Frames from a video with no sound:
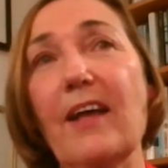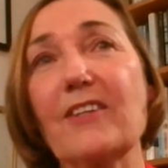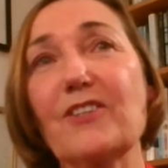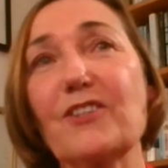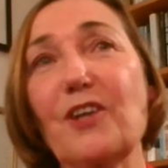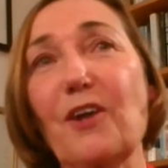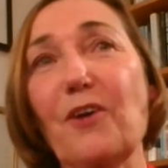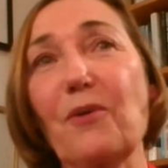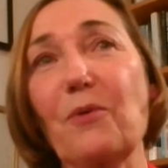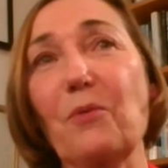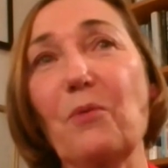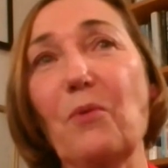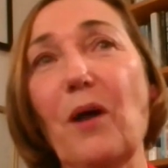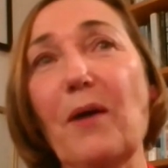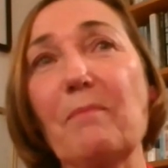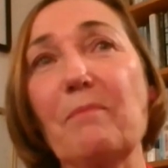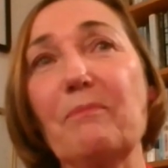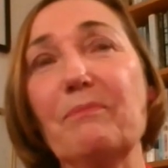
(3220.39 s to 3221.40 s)

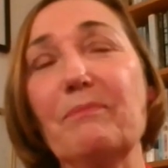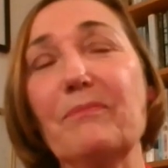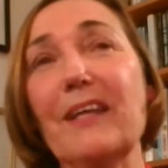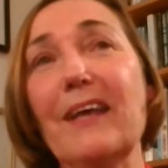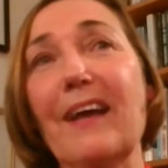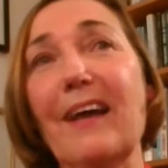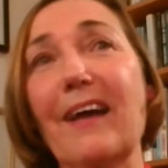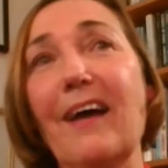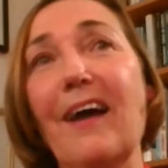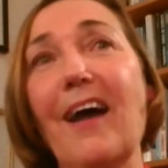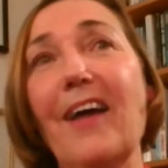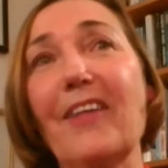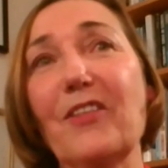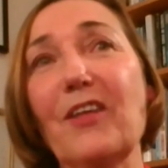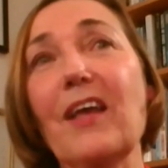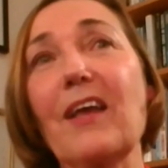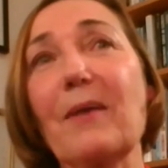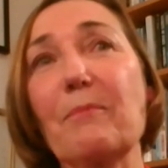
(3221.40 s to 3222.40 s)
So, yeah, I
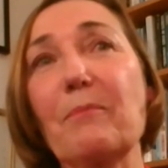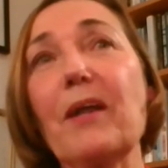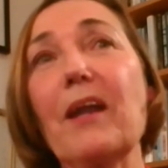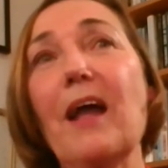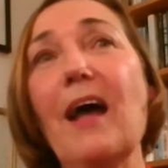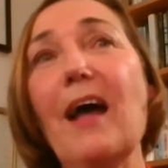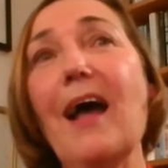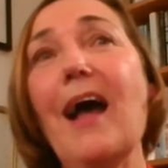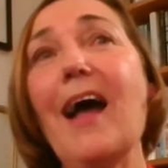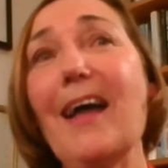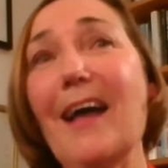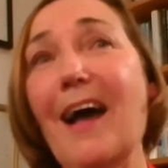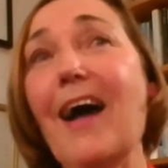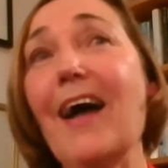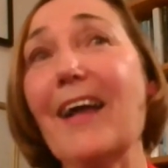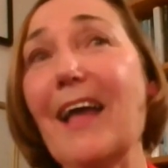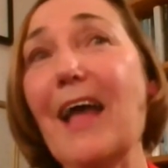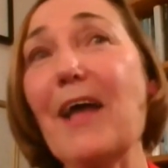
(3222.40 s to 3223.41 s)
think, but
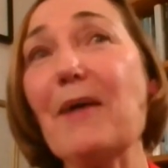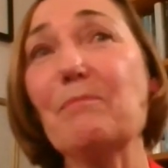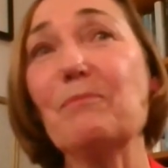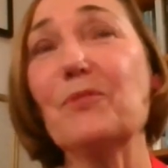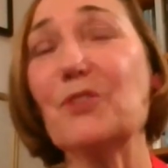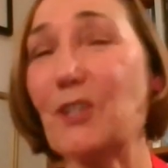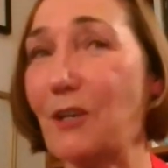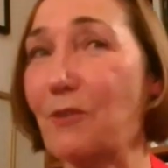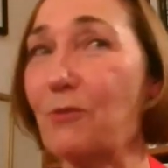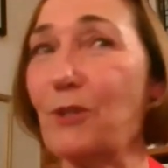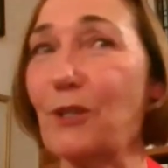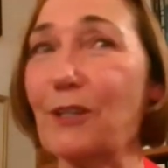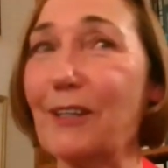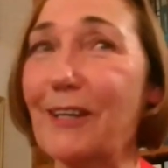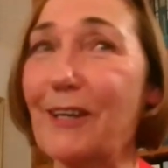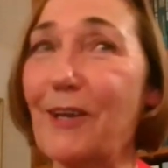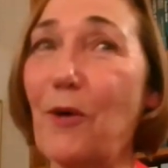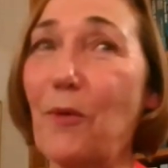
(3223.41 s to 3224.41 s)
I am
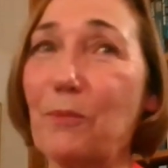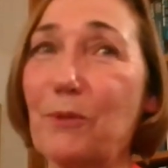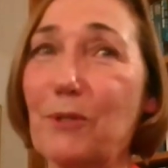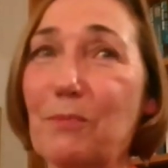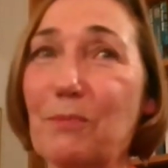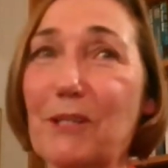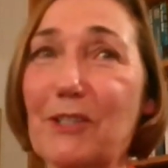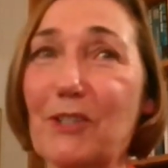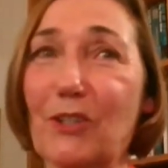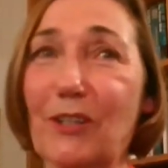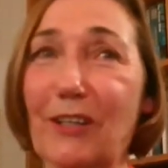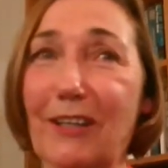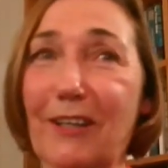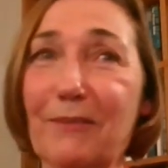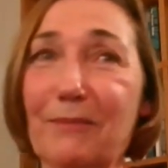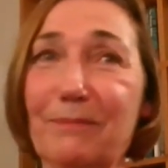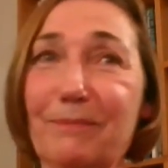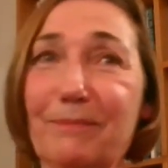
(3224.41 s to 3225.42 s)
definitely optimistic.